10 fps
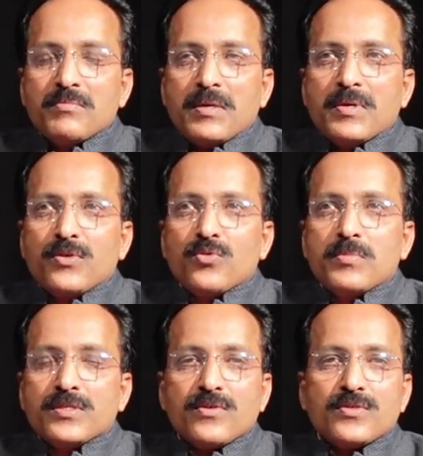maybe 2
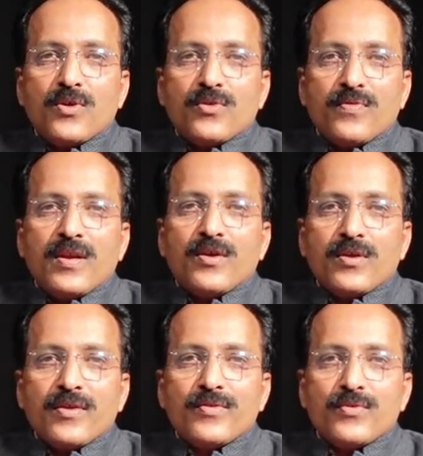months of slot we'll have to
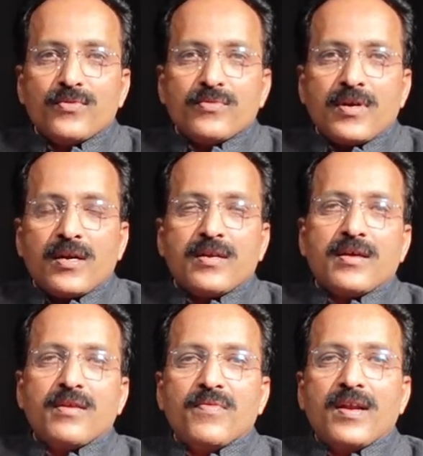give to cut
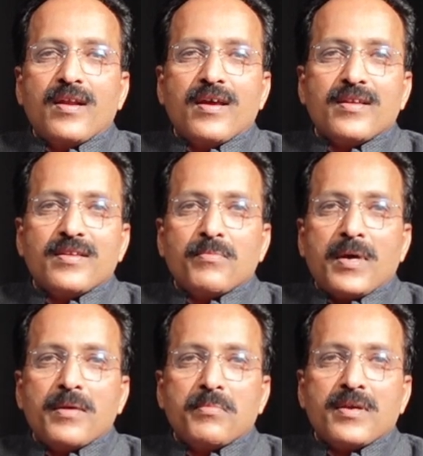and weld and
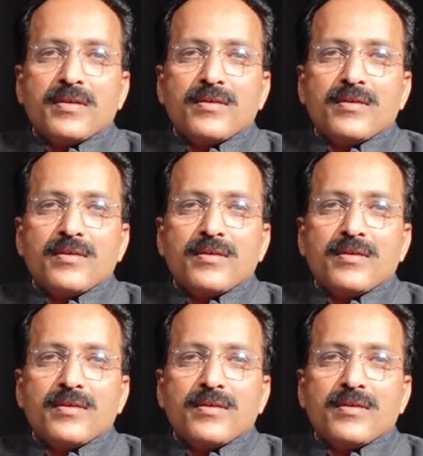piping,